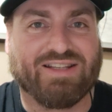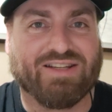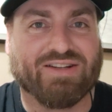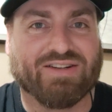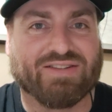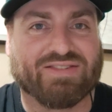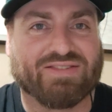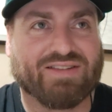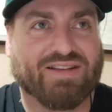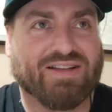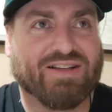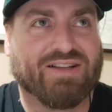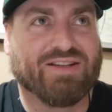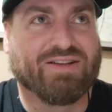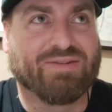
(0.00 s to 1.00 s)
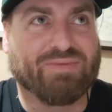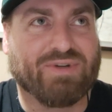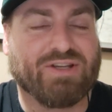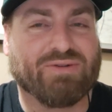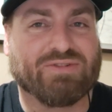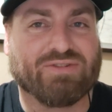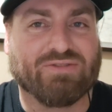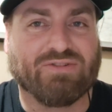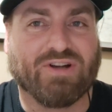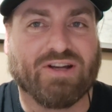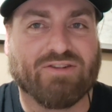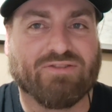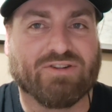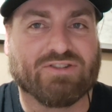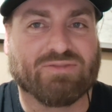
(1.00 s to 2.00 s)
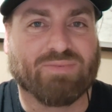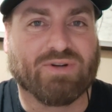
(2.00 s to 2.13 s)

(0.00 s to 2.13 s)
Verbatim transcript: years but he was the very first